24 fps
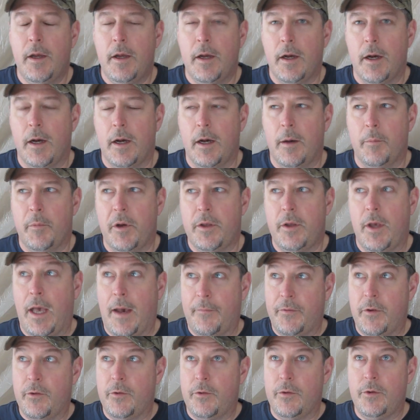Um, but you
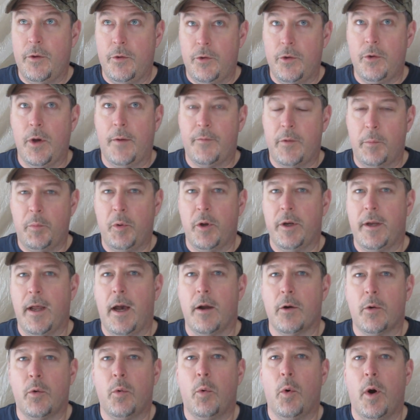have to, you do have to put
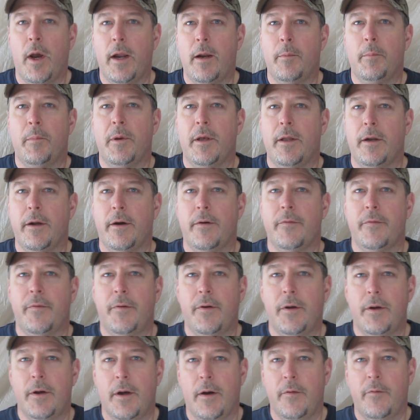down quite a bit of,
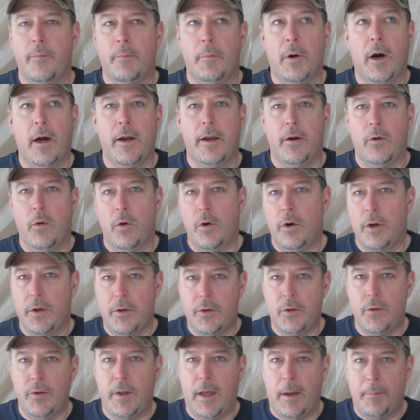of mud in order to
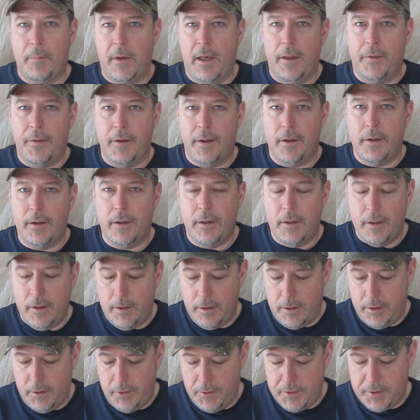do that method
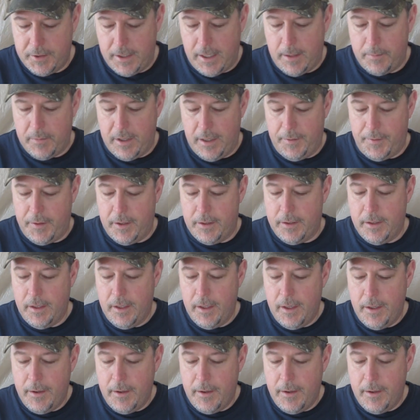to use that method.